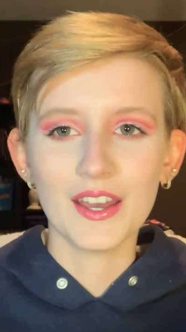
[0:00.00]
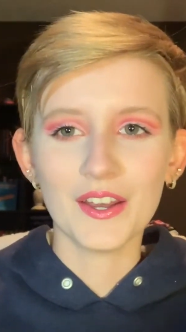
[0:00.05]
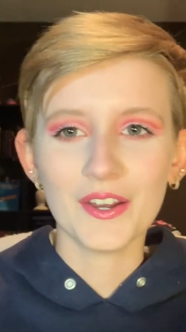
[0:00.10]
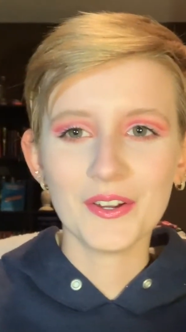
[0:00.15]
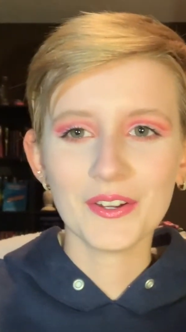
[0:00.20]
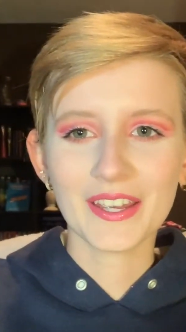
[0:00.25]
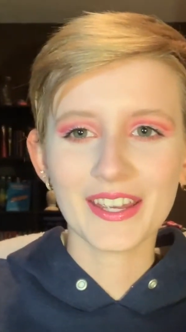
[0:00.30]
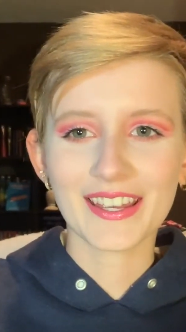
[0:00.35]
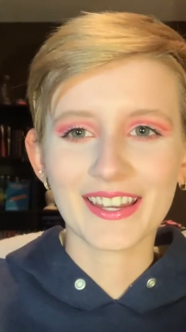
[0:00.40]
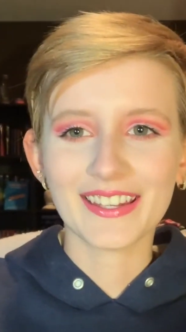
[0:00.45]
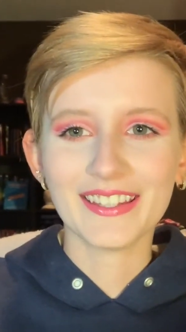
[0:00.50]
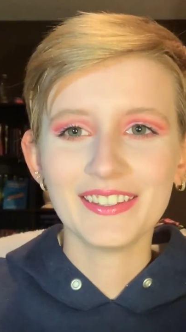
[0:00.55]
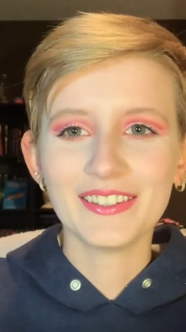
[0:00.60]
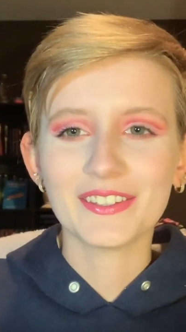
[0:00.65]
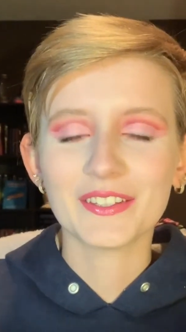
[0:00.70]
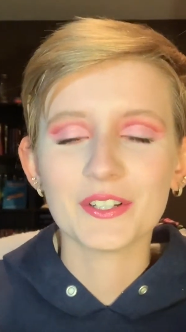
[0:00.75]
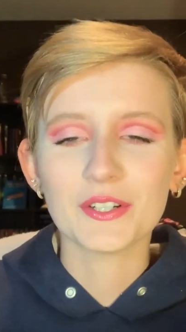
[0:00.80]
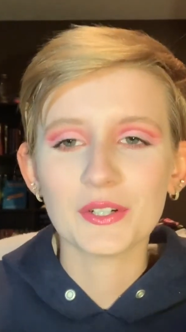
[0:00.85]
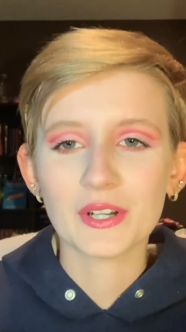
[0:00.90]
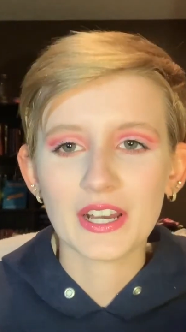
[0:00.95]
Okay guys,
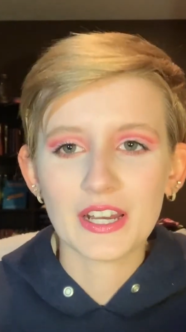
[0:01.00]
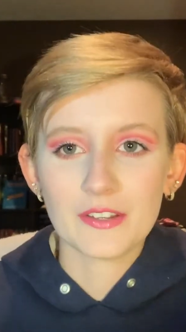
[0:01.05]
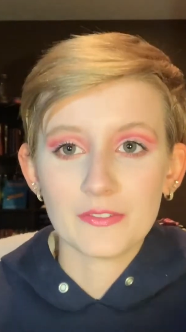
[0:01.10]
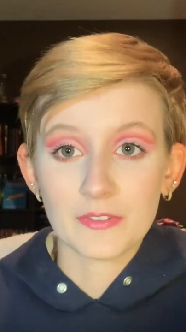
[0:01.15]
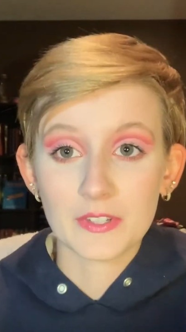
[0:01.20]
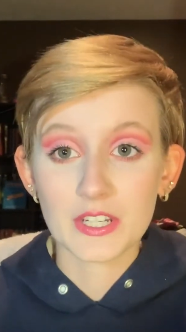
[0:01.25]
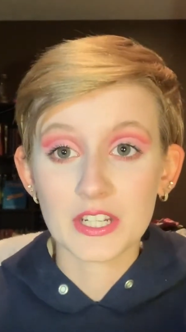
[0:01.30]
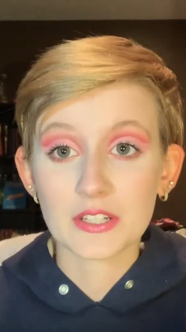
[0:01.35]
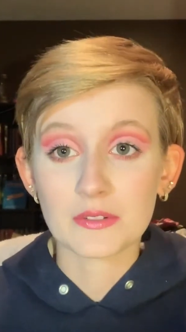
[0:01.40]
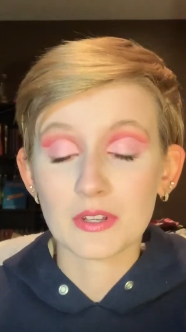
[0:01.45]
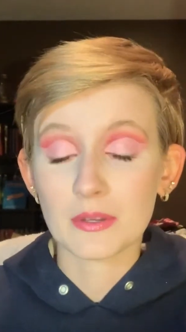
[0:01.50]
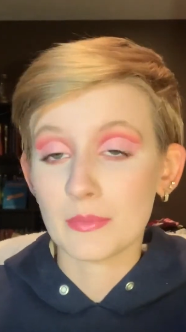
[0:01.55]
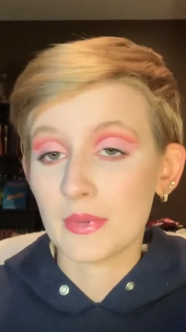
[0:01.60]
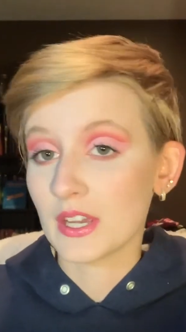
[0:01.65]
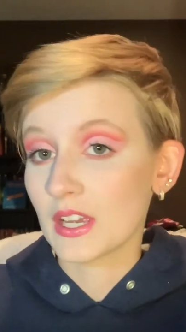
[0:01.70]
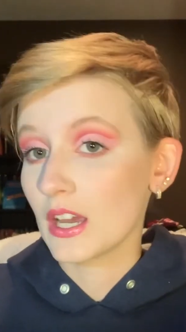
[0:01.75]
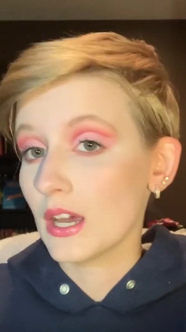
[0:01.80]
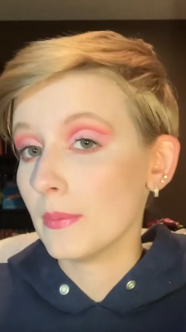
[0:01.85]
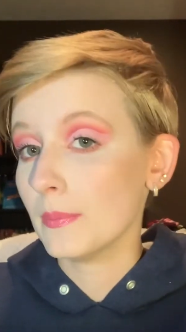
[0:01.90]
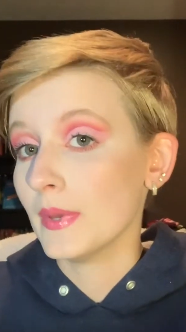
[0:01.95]
so I finished my
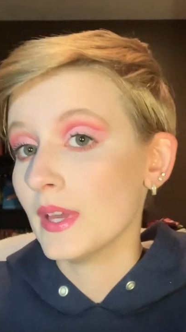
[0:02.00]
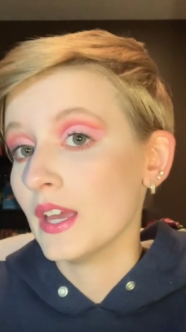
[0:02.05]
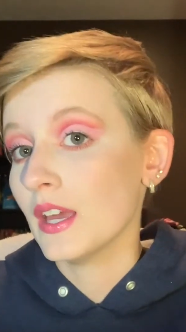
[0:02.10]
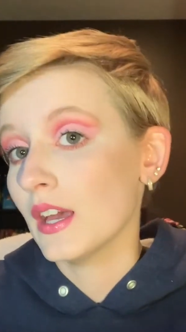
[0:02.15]
makeup.